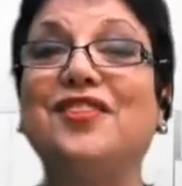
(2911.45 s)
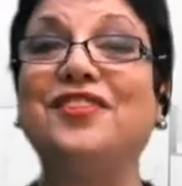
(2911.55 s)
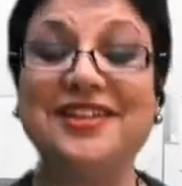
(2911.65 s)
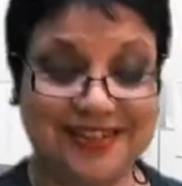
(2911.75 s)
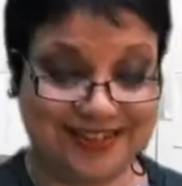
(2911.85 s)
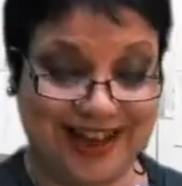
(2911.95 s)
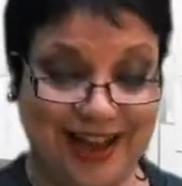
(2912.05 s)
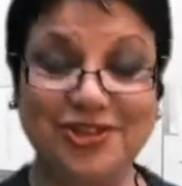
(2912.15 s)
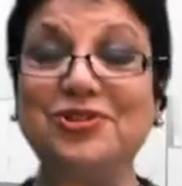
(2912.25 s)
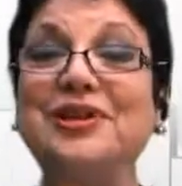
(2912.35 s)
This is
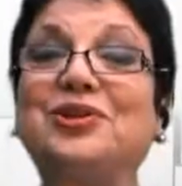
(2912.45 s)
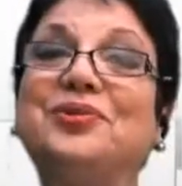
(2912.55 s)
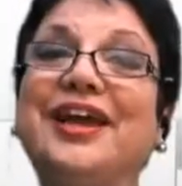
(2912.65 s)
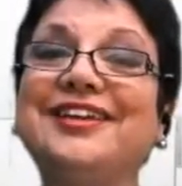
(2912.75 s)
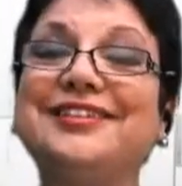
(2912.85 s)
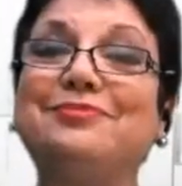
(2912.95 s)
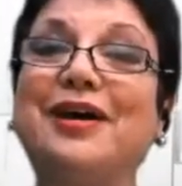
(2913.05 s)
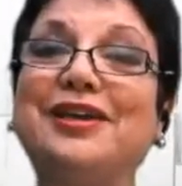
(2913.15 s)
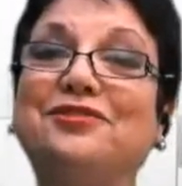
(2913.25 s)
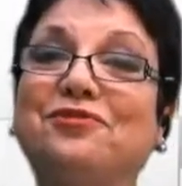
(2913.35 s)
actually created
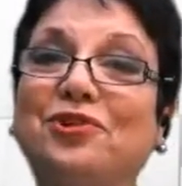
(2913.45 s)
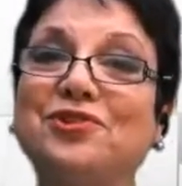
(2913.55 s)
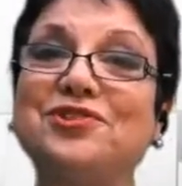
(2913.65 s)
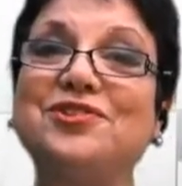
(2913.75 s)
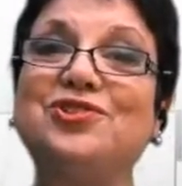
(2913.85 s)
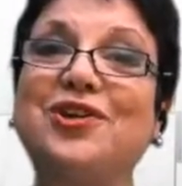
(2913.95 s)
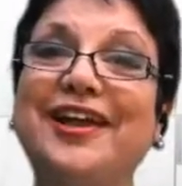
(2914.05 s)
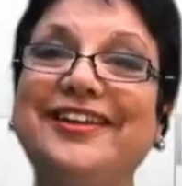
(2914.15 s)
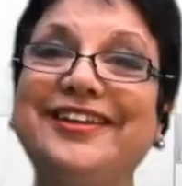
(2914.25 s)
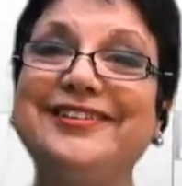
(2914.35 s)
by the first
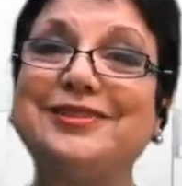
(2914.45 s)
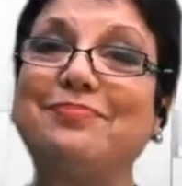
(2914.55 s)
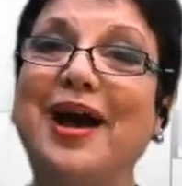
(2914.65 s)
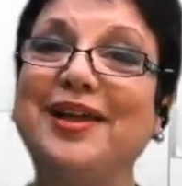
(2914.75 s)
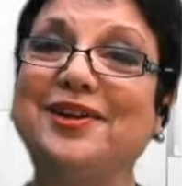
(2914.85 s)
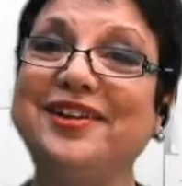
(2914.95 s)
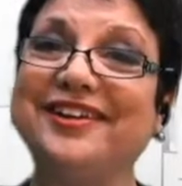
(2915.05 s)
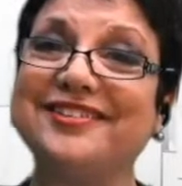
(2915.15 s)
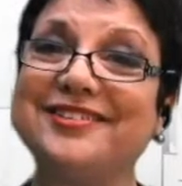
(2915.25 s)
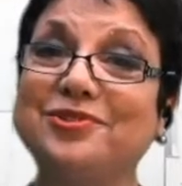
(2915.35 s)
Chinese
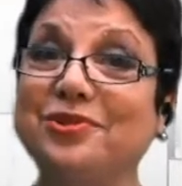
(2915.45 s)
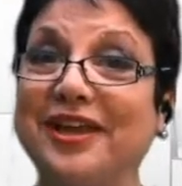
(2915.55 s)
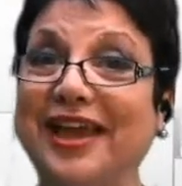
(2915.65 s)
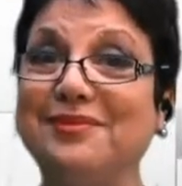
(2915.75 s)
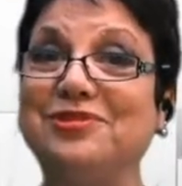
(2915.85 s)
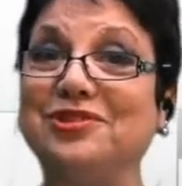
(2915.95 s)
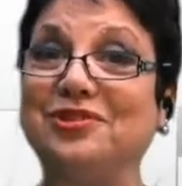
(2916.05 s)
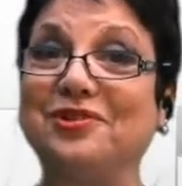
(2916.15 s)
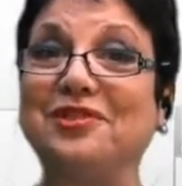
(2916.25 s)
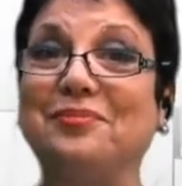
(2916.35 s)
pioneers who came to
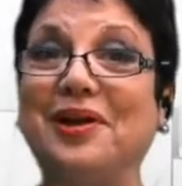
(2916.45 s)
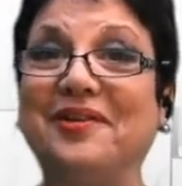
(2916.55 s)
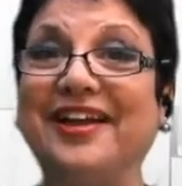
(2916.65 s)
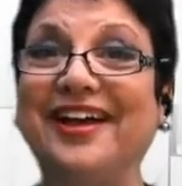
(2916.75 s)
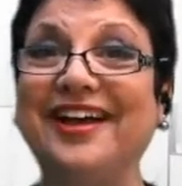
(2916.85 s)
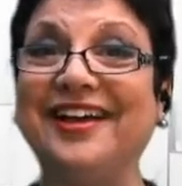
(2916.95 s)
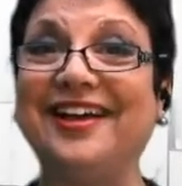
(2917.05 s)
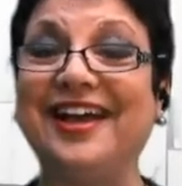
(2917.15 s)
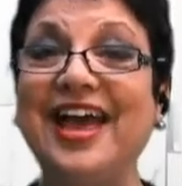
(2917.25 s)
North America,